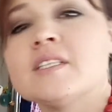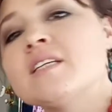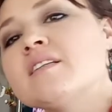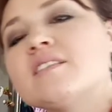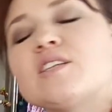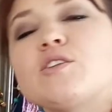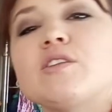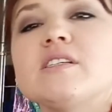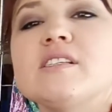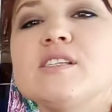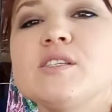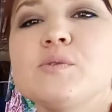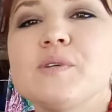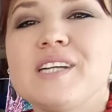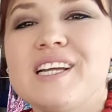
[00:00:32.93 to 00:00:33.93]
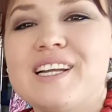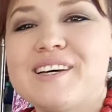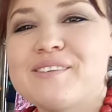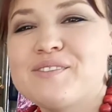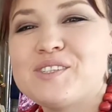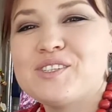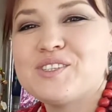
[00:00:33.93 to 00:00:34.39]
So this is what I
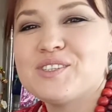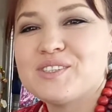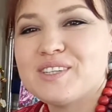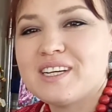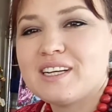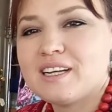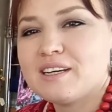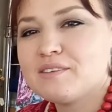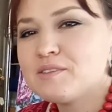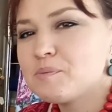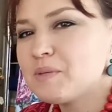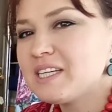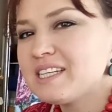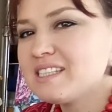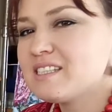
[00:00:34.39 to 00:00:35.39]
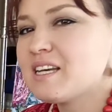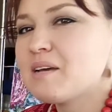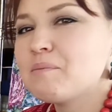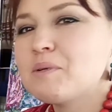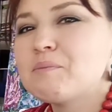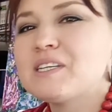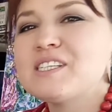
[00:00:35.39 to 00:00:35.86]
love to do. I love spending
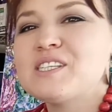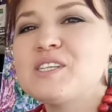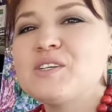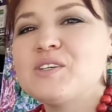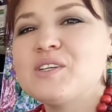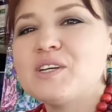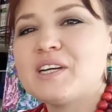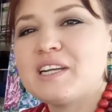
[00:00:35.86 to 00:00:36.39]
time in my studio.